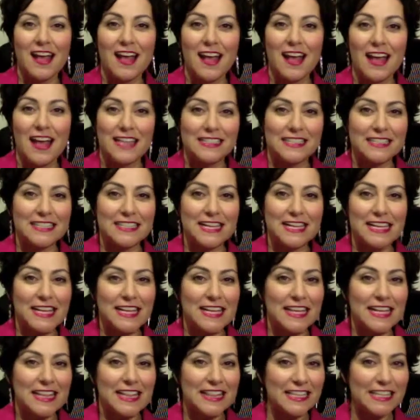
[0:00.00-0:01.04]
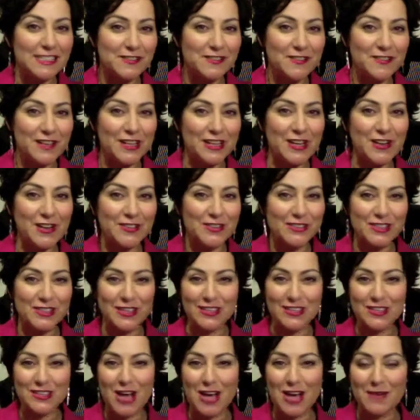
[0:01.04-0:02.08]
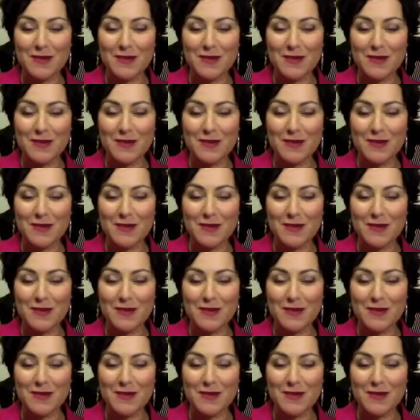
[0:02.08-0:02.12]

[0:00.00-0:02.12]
and this video is going to talk